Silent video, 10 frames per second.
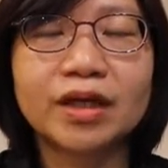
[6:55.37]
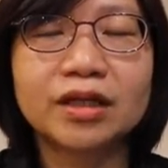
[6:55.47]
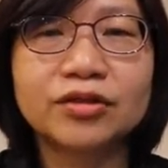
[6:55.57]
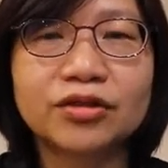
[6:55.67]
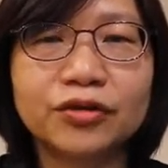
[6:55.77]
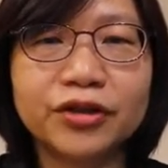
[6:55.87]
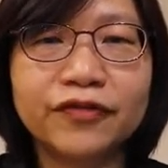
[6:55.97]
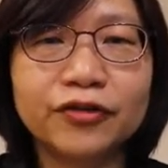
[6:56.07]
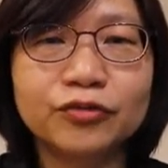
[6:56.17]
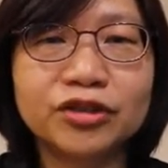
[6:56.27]
So if
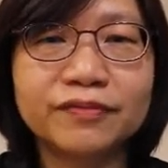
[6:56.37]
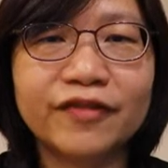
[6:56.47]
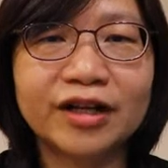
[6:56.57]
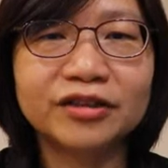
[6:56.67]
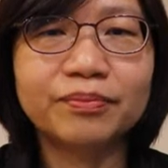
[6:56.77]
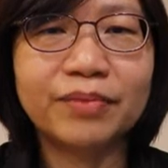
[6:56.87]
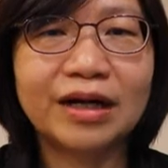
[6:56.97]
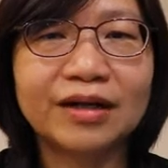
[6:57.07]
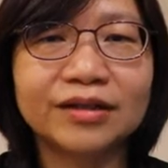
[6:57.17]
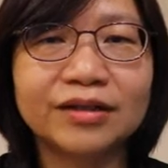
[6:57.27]
you divide it
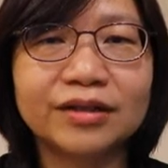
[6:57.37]
by